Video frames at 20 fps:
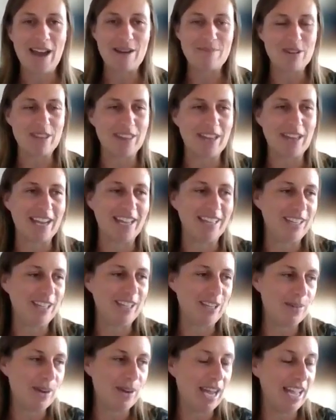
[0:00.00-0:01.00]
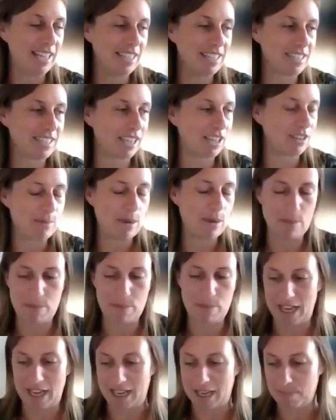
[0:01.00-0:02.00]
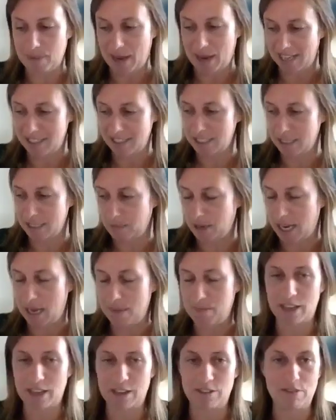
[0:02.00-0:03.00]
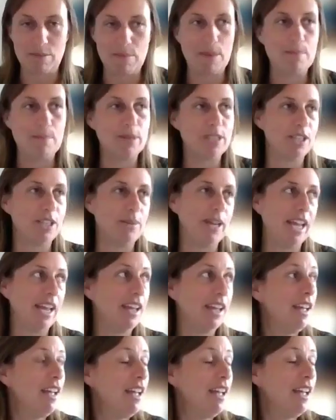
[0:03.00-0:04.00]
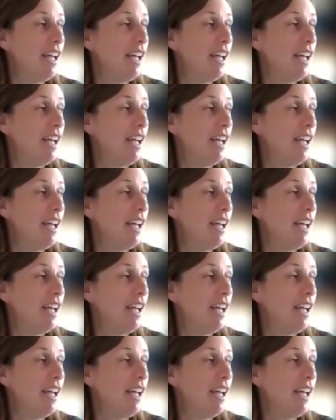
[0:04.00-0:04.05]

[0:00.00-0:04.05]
with that in the US. I can remember being in a pantomime. I can remember doing